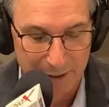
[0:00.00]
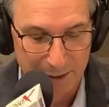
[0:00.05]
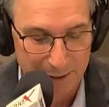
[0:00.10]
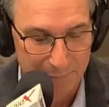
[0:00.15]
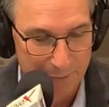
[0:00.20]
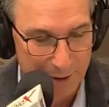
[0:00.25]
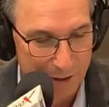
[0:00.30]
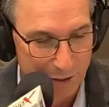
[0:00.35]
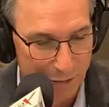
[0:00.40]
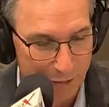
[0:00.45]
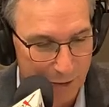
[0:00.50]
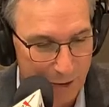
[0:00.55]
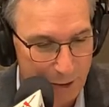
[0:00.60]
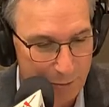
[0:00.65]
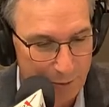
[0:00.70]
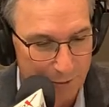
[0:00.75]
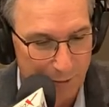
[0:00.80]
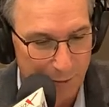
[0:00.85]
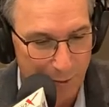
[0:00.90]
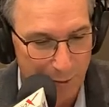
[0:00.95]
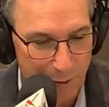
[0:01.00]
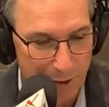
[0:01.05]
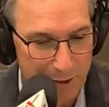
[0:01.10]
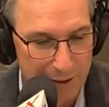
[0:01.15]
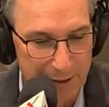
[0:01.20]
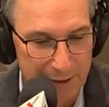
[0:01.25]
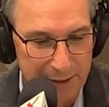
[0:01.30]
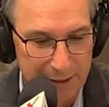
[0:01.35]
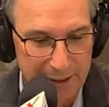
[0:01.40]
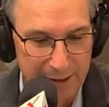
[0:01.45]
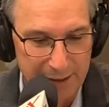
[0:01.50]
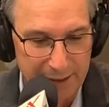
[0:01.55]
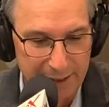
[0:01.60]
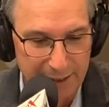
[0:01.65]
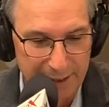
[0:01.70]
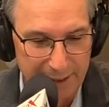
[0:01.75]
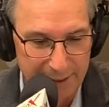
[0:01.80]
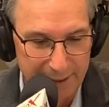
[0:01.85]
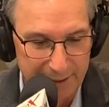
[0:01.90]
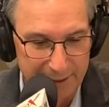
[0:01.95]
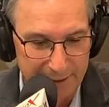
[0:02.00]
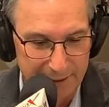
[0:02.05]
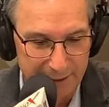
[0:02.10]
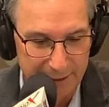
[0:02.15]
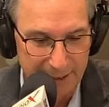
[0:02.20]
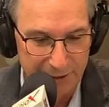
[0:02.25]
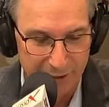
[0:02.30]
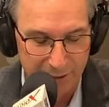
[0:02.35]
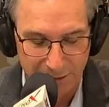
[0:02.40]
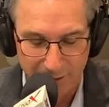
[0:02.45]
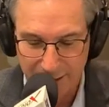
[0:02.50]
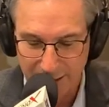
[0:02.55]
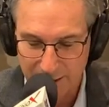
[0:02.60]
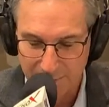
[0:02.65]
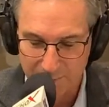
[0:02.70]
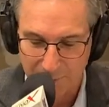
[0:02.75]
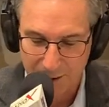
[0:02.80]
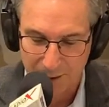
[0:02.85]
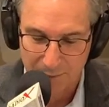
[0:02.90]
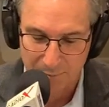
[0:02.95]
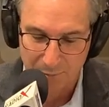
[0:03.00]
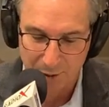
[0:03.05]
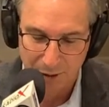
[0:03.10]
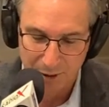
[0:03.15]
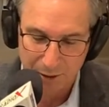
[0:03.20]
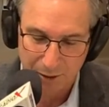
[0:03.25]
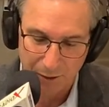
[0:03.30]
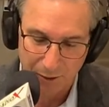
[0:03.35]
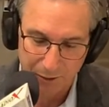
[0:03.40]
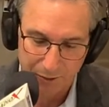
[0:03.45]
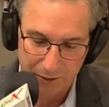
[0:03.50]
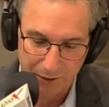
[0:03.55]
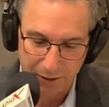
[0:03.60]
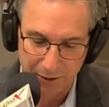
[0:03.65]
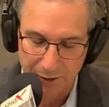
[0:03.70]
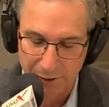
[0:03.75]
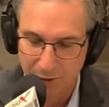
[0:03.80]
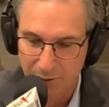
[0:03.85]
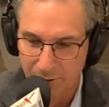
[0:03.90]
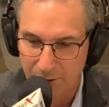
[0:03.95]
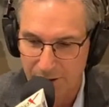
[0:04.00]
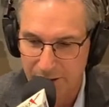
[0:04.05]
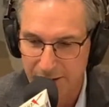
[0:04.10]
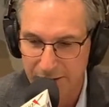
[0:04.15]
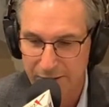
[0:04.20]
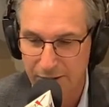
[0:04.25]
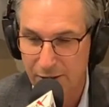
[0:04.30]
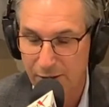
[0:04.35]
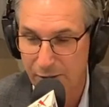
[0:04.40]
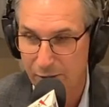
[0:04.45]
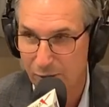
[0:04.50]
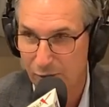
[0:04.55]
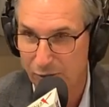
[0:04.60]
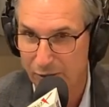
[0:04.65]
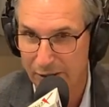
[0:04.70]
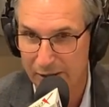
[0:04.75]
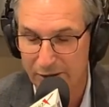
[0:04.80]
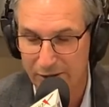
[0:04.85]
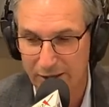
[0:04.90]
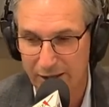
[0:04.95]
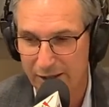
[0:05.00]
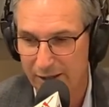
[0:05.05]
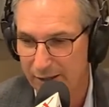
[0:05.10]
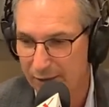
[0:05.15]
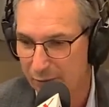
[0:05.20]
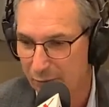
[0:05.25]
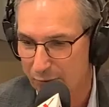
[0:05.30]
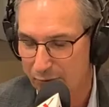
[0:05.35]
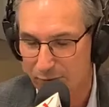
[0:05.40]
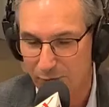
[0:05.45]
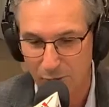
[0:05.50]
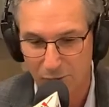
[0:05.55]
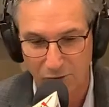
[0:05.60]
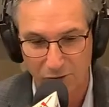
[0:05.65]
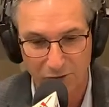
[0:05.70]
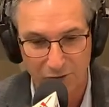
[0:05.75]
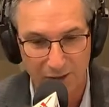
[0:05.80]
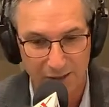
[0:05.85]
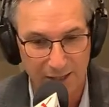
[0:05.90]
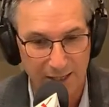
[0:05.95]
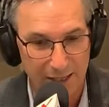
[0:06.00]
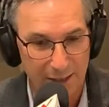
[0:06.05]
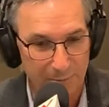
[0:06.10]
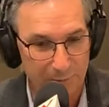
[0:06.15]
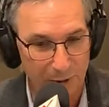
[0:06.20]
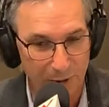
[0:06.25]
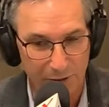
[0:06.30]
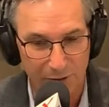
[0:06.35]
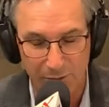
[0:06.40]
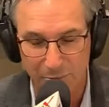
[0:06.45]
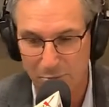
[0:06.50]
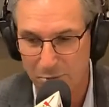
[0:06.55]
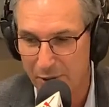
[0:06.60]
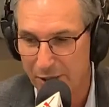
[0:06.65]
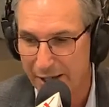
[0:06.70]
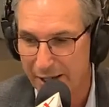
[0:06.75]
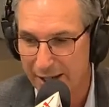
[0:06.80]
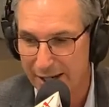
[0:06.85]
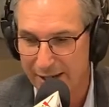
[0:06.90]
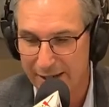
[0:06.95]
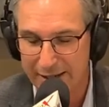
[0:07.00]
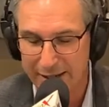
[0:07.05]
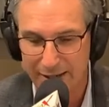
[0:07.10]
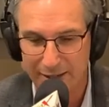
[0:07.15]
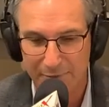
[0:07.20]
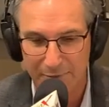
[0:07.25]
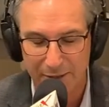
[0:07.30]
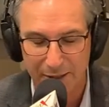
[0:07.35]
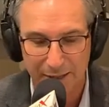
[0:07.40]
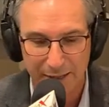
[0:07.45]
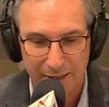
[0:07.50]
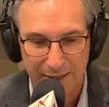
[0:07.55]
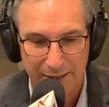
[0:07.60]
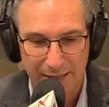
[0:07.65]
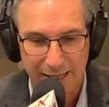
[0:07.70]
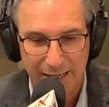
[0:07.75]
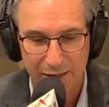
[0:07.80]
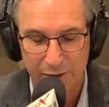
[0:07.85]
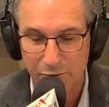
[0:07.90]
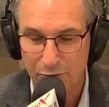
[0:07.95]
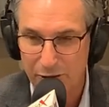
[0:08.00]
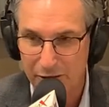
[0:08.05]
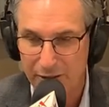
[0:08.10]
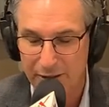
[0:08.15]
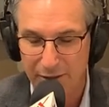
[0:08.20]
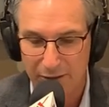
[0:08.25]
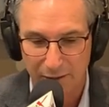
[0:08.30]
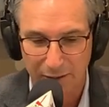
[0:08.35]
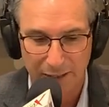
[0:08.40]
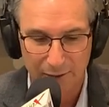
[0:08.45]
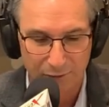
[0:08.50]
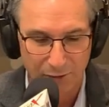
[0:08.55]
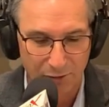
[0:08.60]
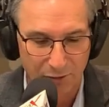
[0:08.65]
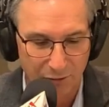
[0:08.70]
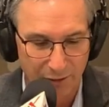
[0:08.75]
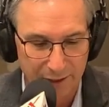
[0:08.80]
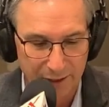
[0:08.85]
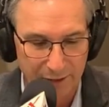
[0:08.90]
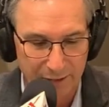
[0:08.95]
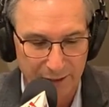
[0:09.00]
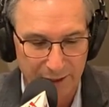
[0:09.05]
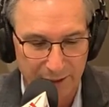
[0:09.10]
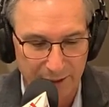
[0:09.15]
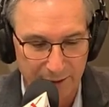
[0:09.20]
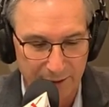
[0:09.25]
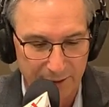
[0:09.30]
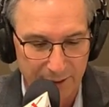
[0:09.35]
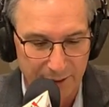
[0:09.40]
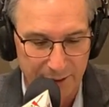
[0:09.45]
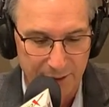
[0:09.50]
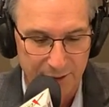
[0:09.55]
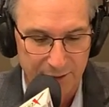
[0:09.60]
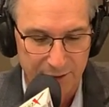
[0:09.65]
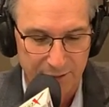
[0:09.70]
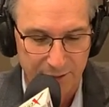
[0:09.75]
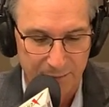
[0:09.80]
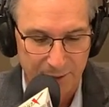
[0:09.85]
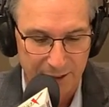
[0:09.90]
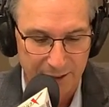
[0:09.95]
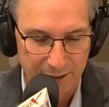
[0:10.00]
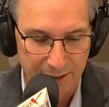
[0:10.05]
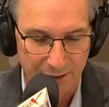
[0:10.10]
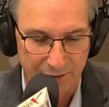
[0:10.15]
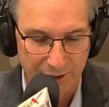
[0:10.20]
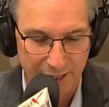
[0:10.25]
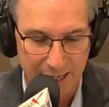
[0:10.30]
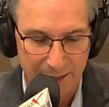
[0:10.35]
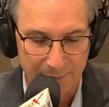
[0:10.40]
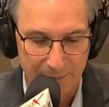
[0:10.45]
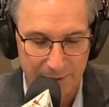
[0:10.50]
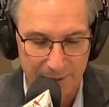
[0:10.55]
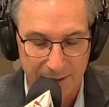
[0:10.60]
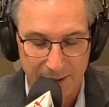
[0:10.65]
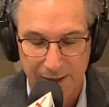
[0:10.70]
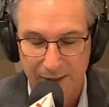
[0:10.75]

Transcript: on my show before, and that's Greg Burkhalter, who really knows LinkedIn and focuses on how to build your brand, how to really leverage LinkedIn to make things happen.